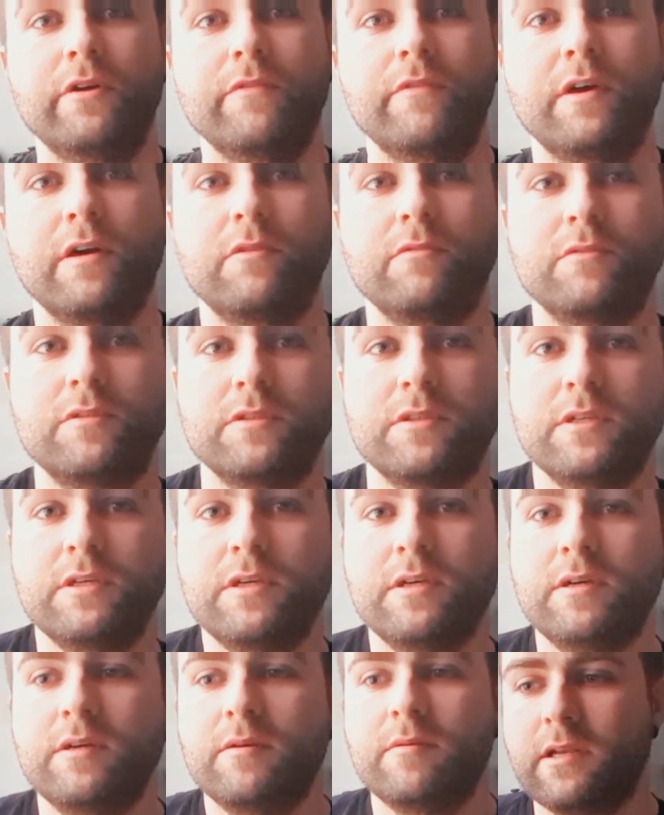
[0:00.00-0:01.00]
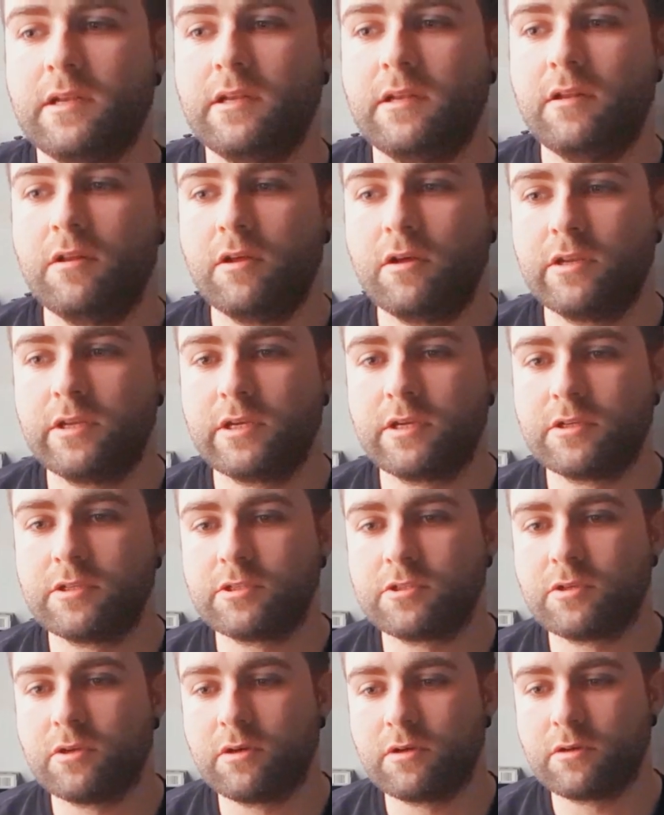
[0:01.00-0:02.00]
around the learning a
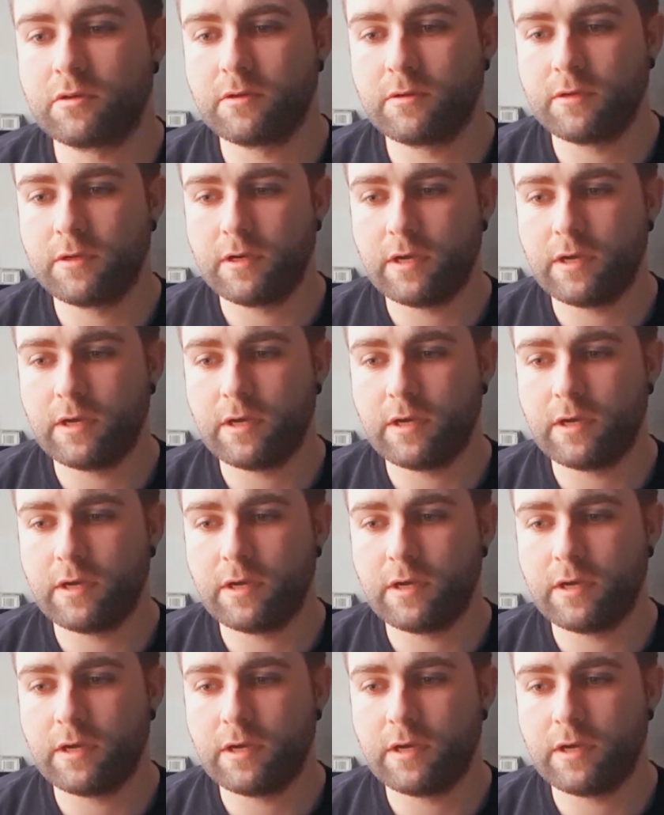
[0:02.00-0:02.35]
song